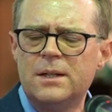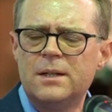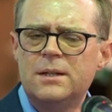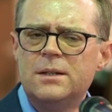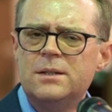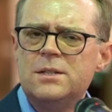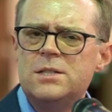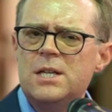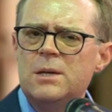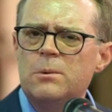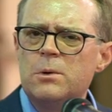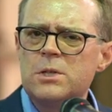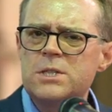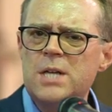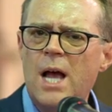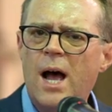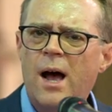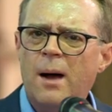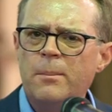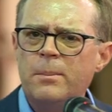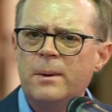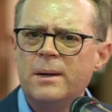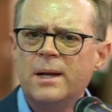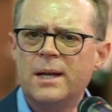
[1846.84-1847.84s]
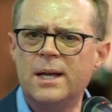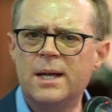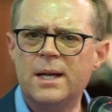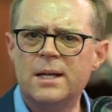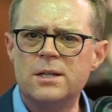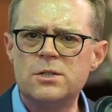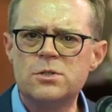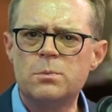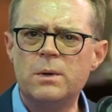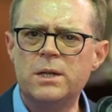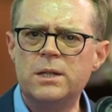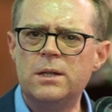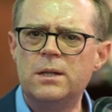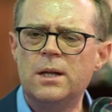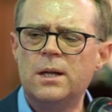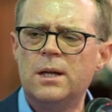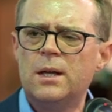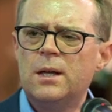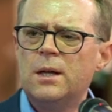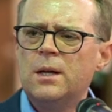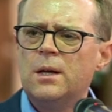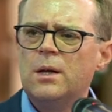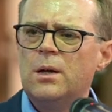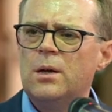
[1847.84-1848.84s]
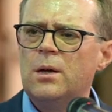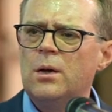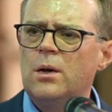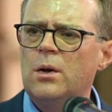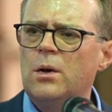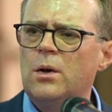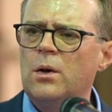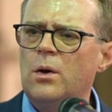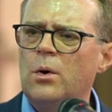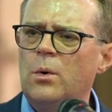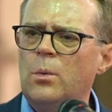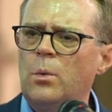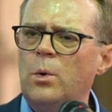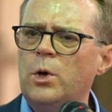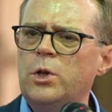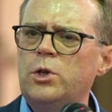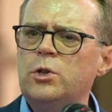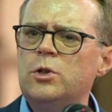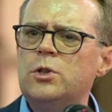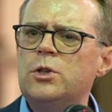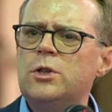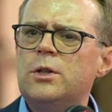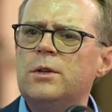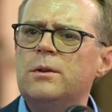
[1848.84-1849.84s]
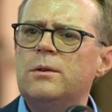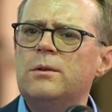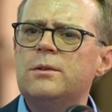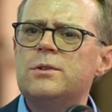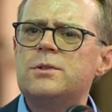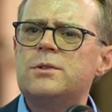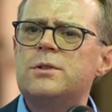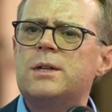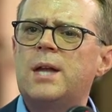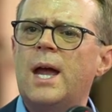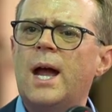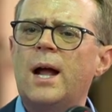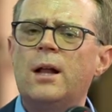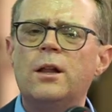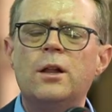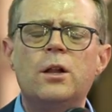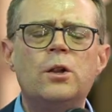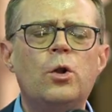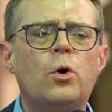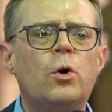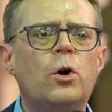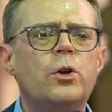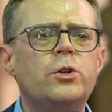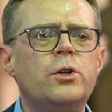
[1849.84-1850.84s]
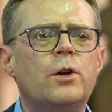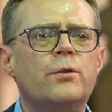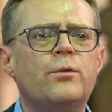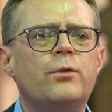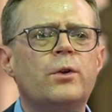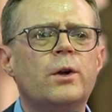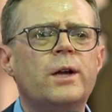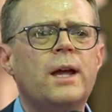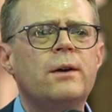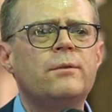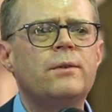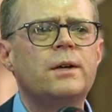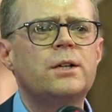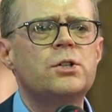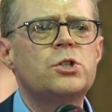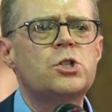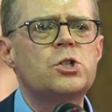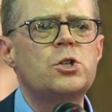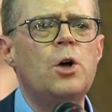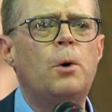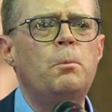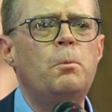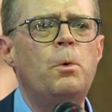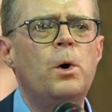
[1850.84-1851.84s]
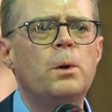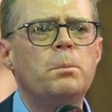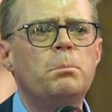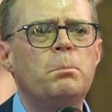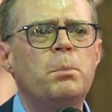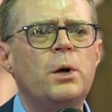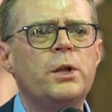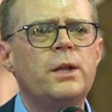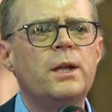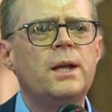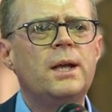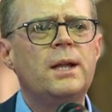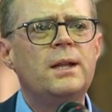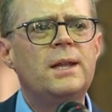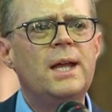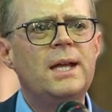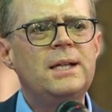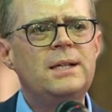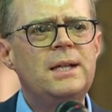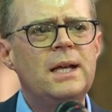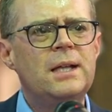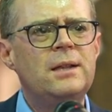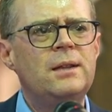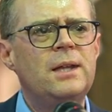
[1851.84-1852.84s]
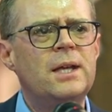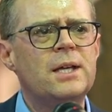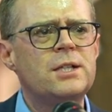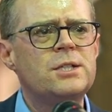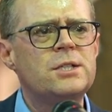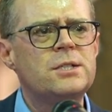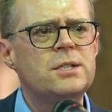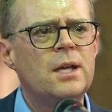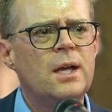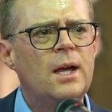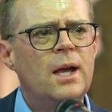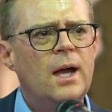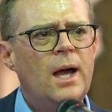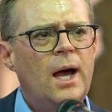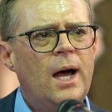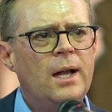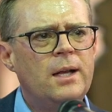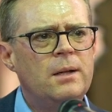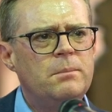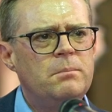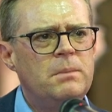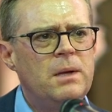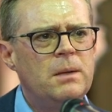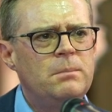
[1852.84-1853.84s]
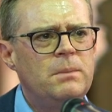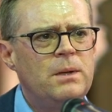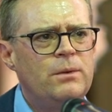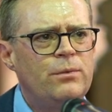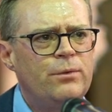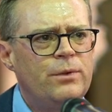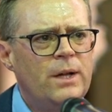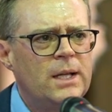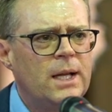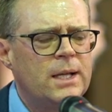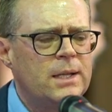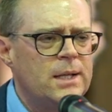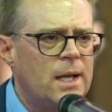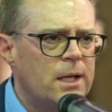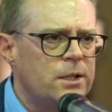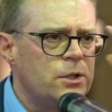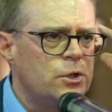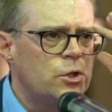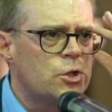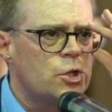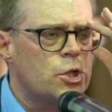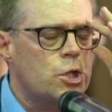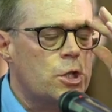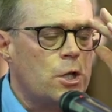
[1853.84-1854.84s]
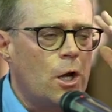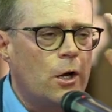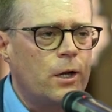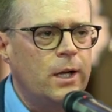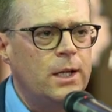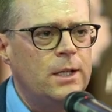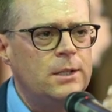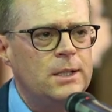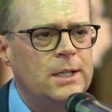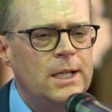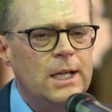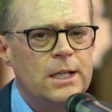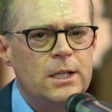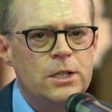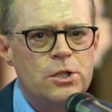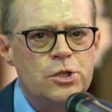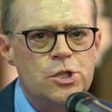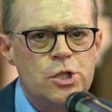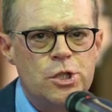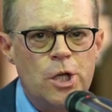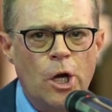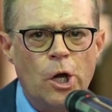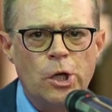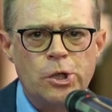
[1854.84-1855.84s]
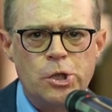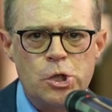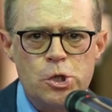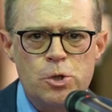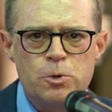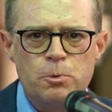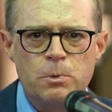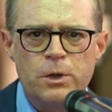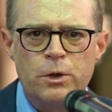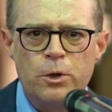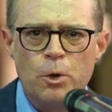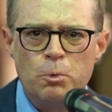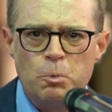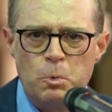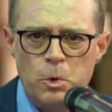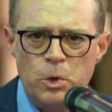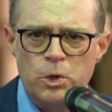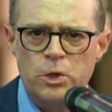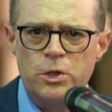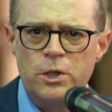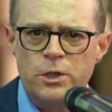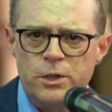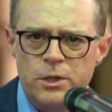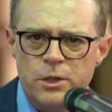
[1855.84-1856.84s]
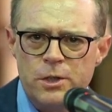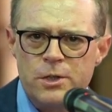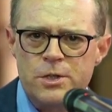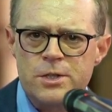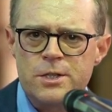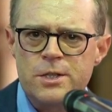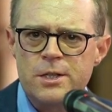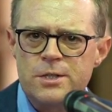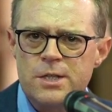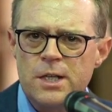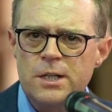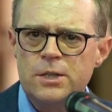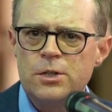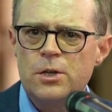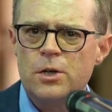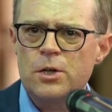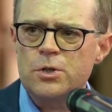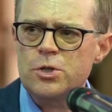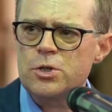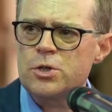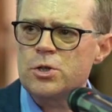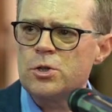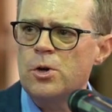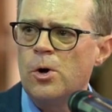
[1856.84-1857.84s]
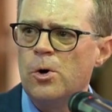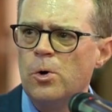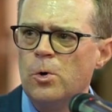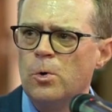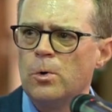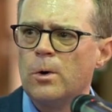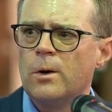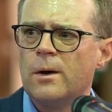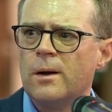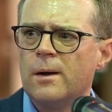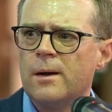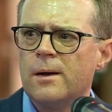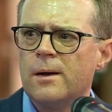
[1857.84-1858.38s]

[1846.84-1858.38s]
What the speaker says: You see, what's happening is when you tell the Lord you're forgiving someone, but they did this and it made me feel like that, you're starting to get in touch with the woundedness that's in your soul.